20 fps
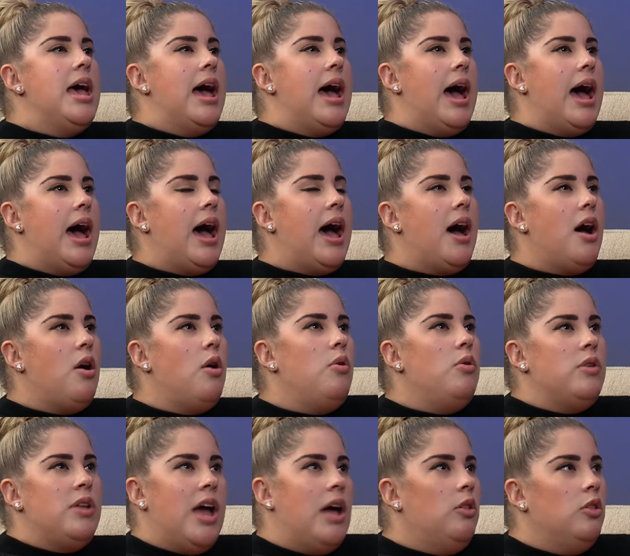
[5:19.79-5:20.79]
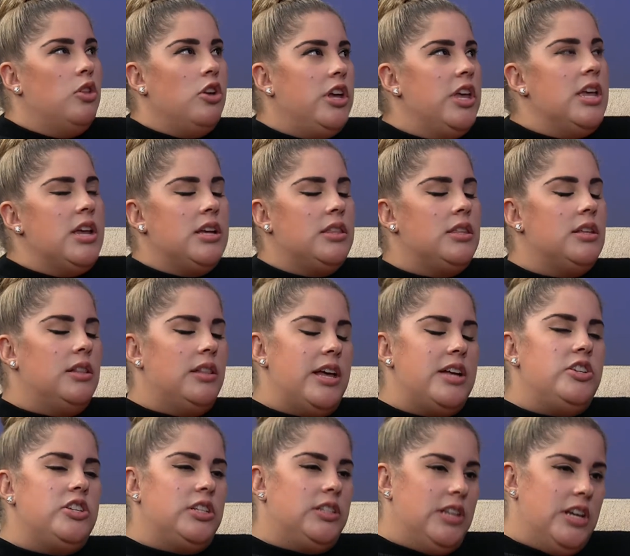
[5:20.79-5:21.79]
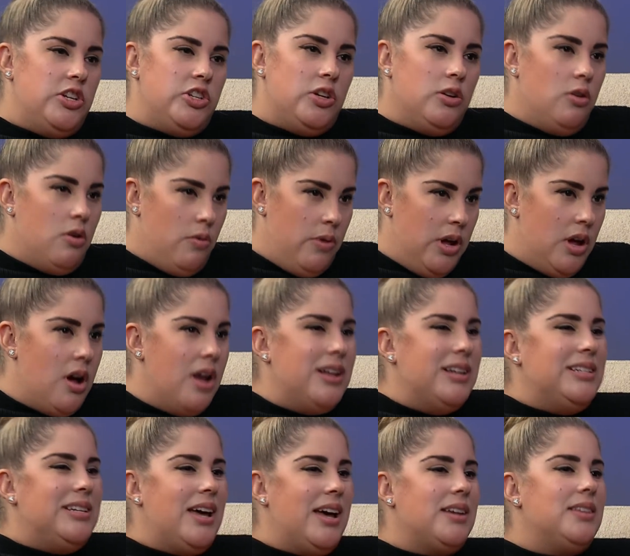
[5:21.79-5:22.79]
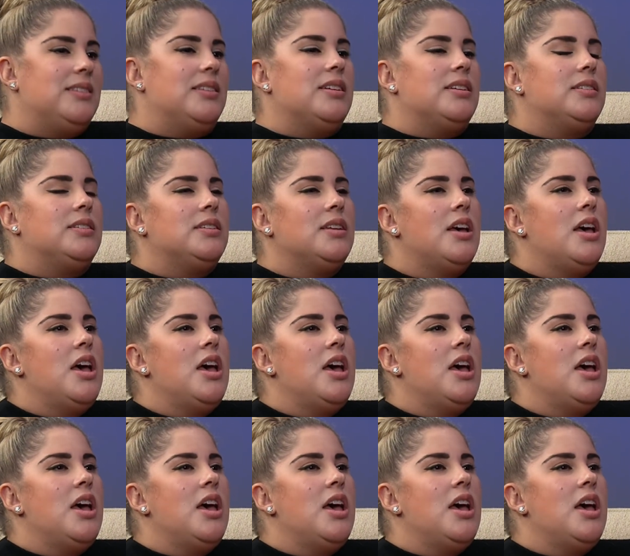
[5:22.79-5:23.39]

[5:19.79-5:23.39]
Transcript: How now looking at the legislation going on in Texas,